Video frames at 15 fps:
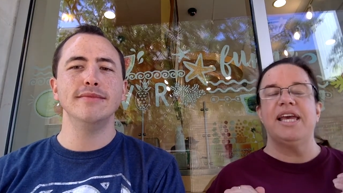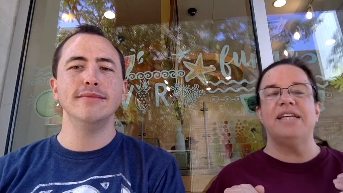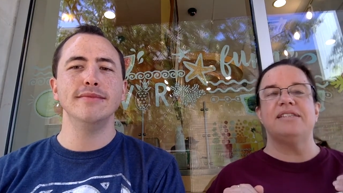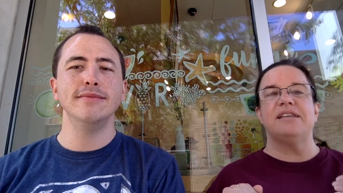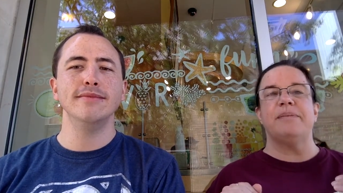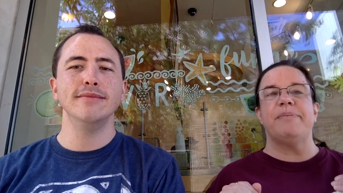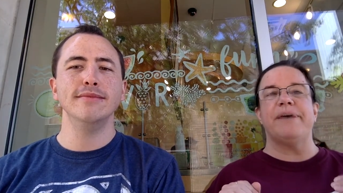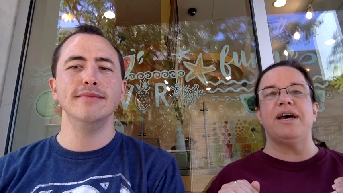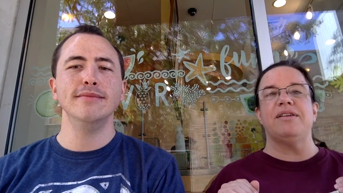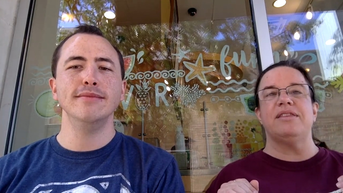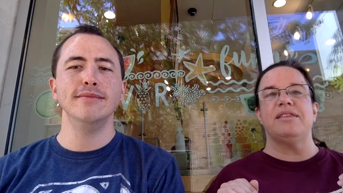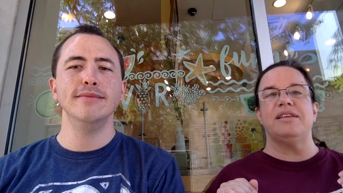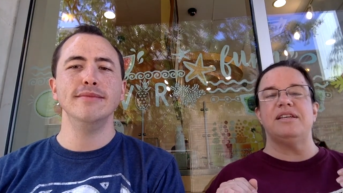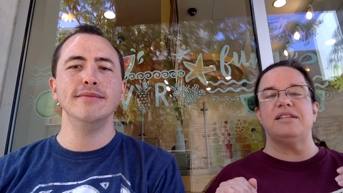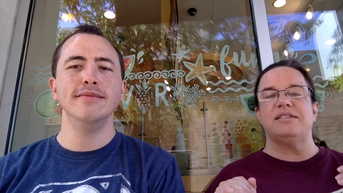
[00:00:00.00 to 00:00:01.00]
Speaker 1: It's
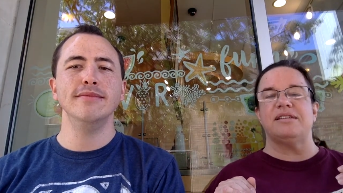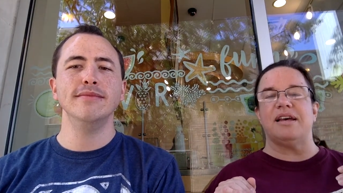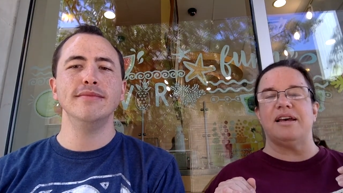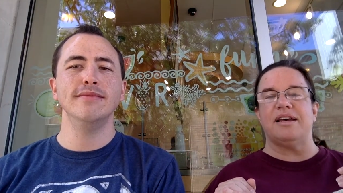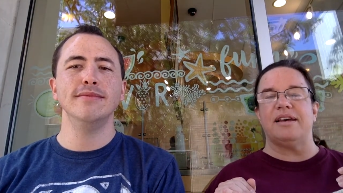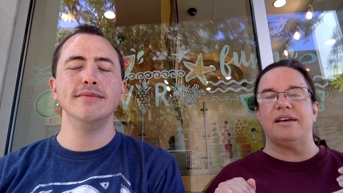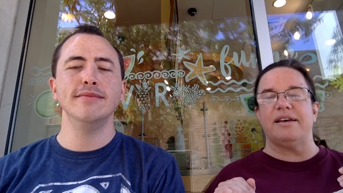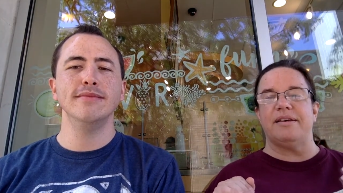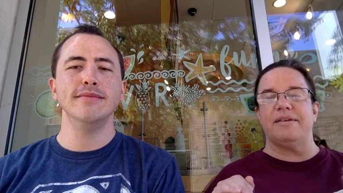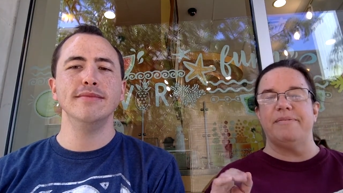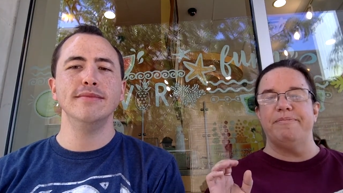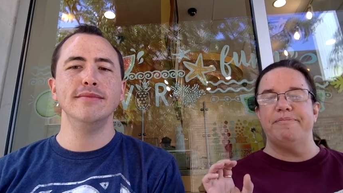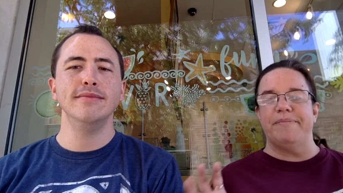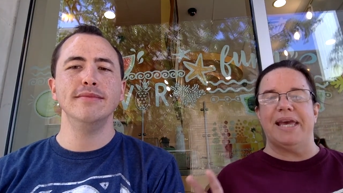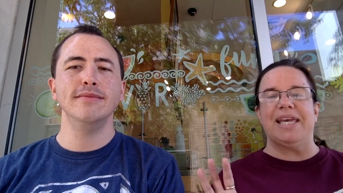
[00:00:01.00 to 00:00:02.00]
about these uh,
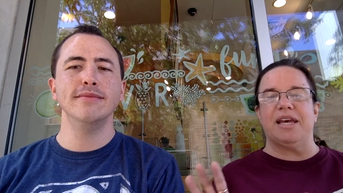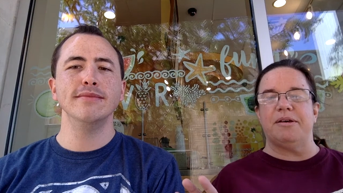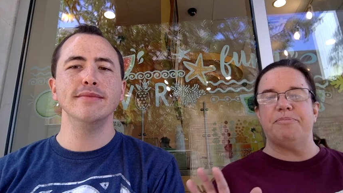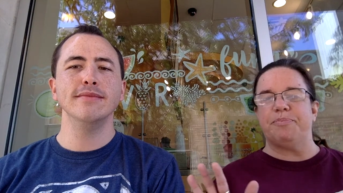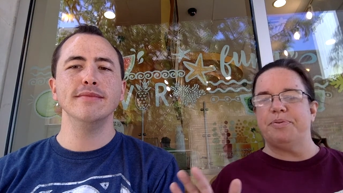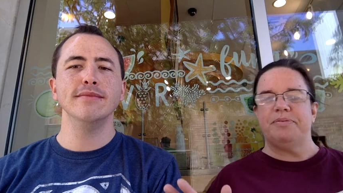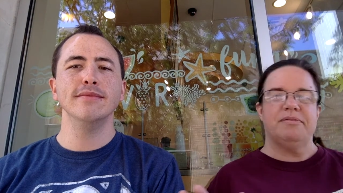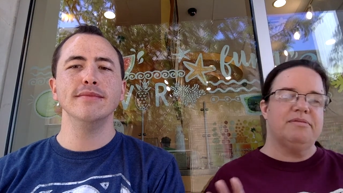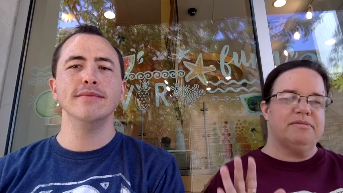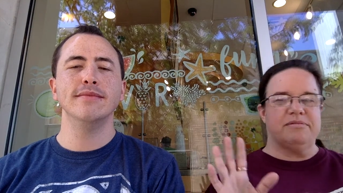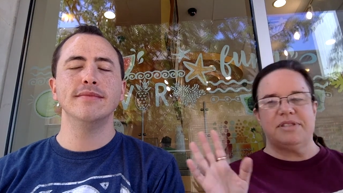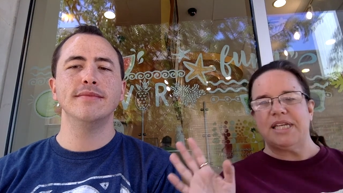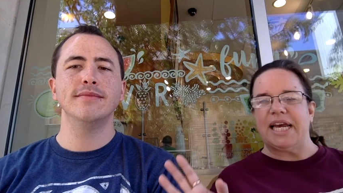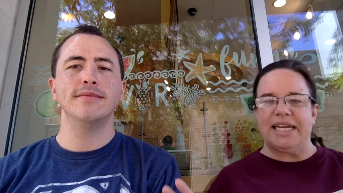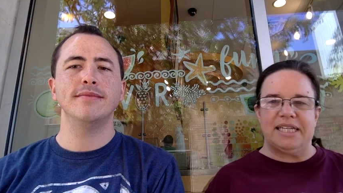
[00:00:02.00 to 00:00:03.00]
makeup
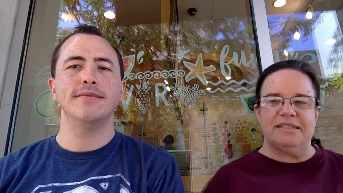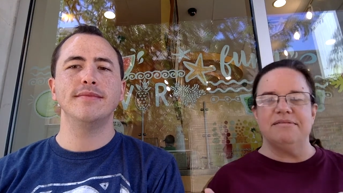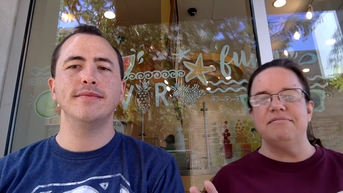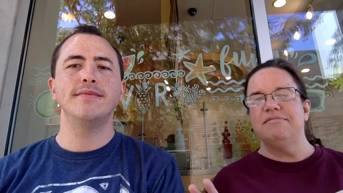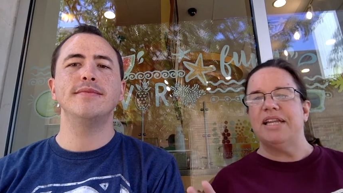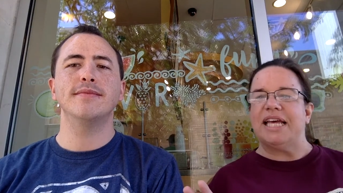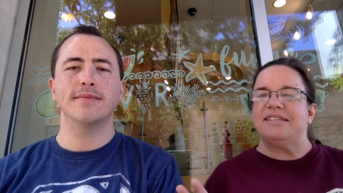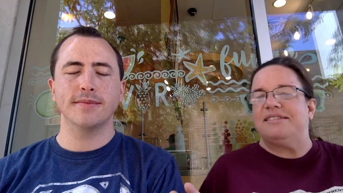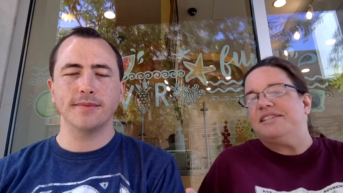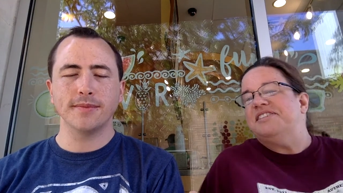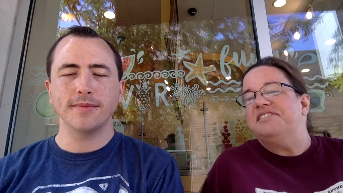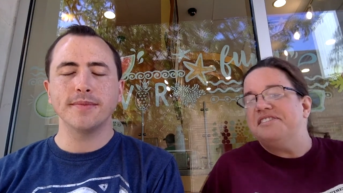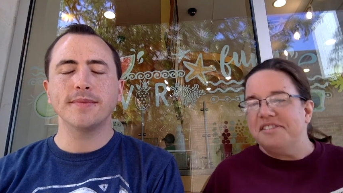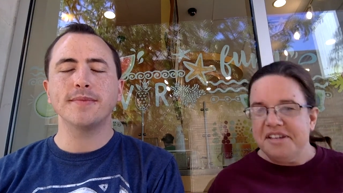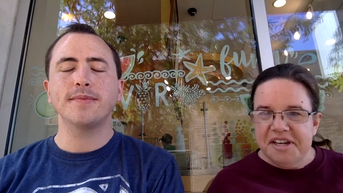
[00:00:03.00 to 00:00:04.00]

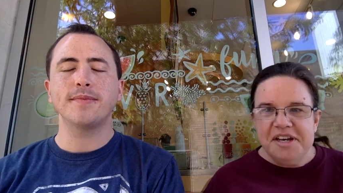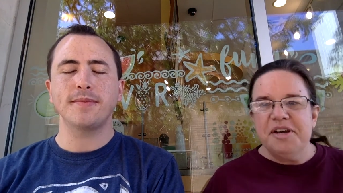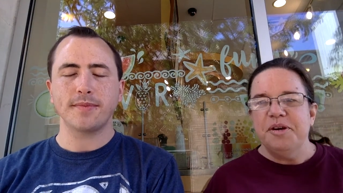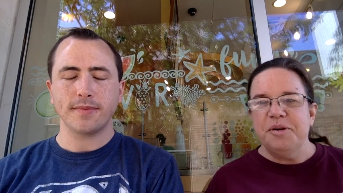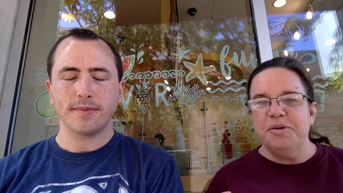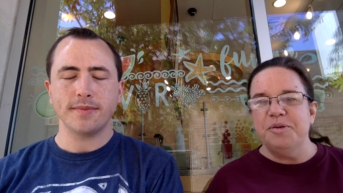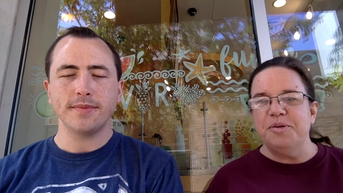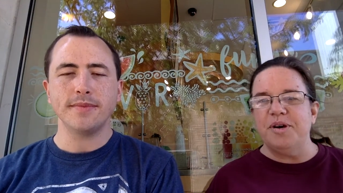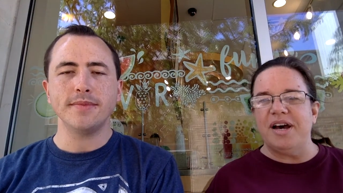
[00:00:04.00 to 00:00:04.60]
titanesses who